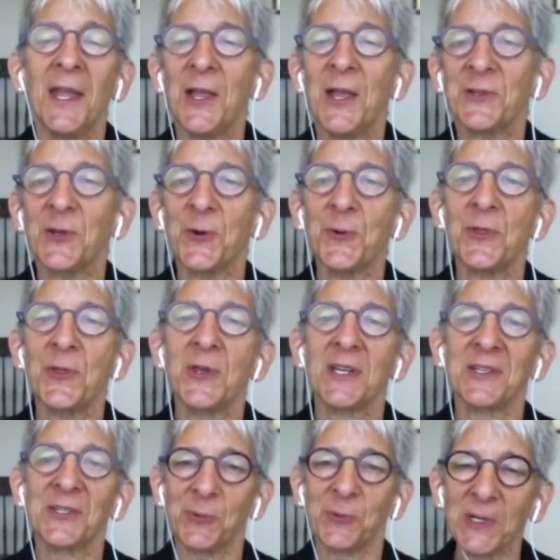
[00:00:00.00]
So the
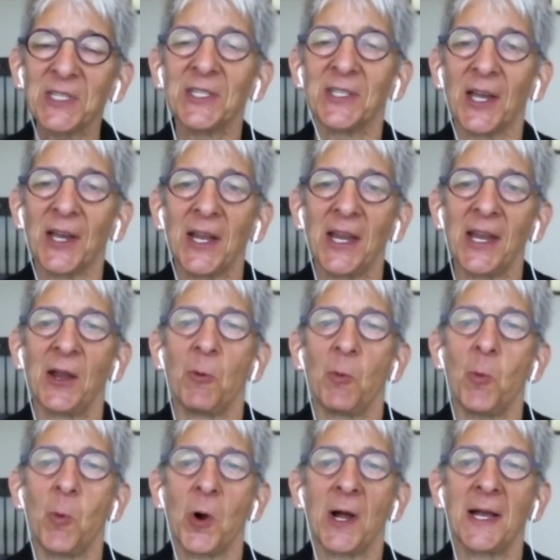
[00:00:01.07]
switch study
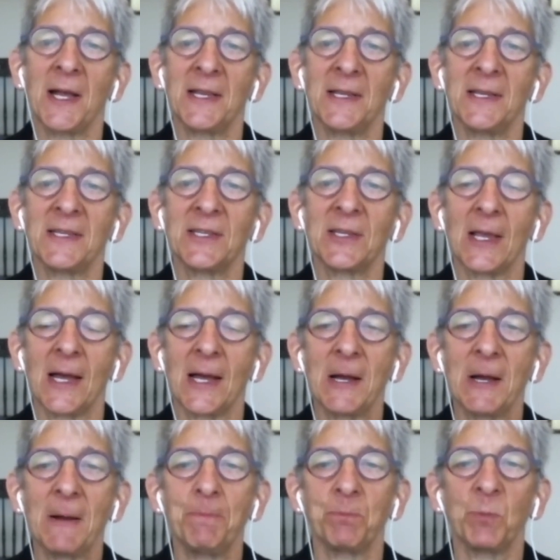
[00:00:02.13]
was
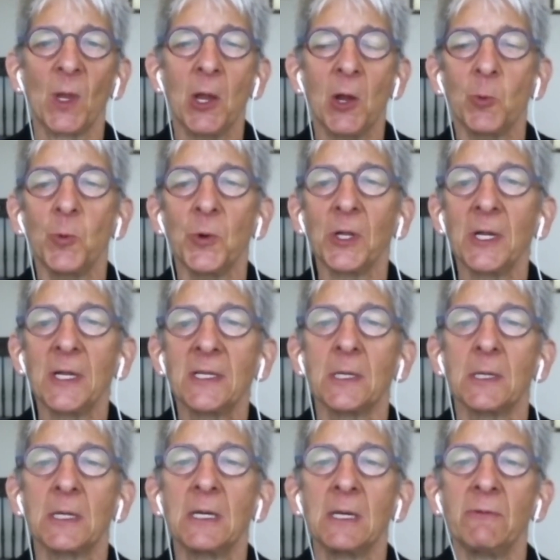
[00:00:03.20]
really to
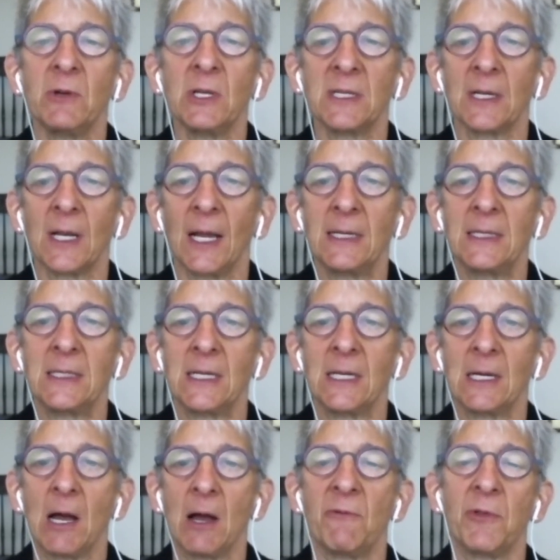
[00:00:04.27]
give us an
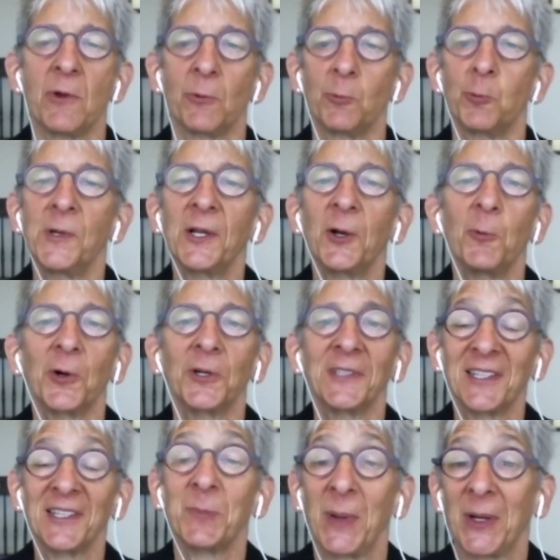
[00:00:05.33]
idea of the real world
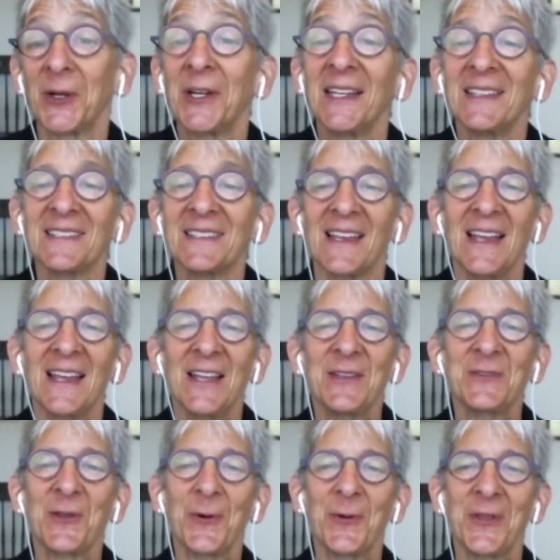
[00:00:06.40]
experience.
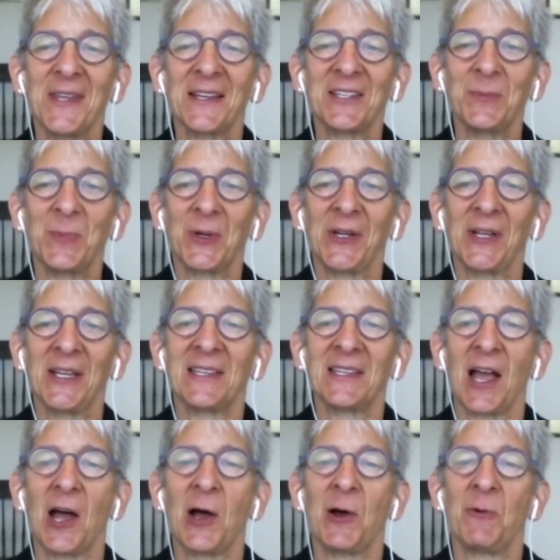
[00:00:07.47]
So the experience
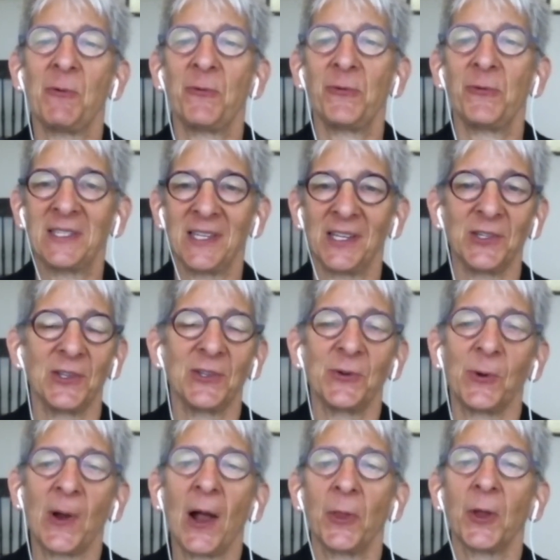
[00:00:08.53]
of physicians who
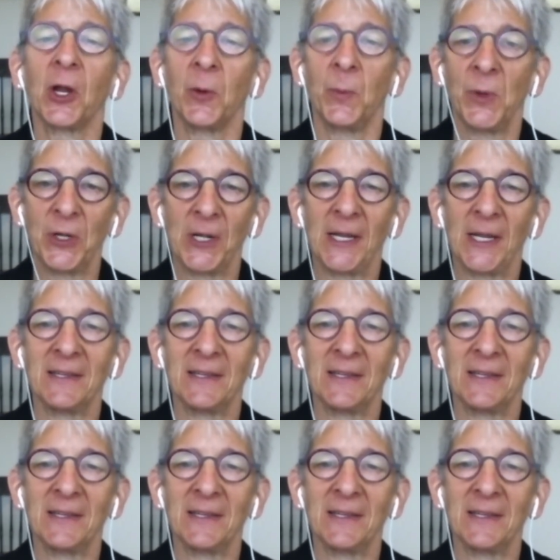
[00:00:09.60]
are out in the community.